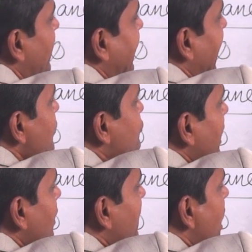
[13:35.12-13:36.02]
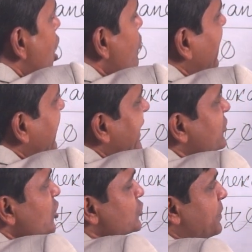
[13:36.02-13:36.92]
Can you tell me how many
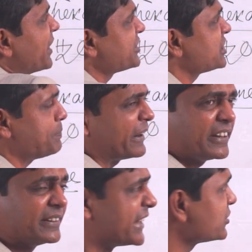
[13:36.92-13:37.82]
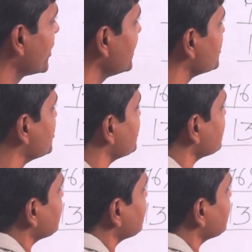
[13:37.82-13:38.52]
electrons participate in resonance?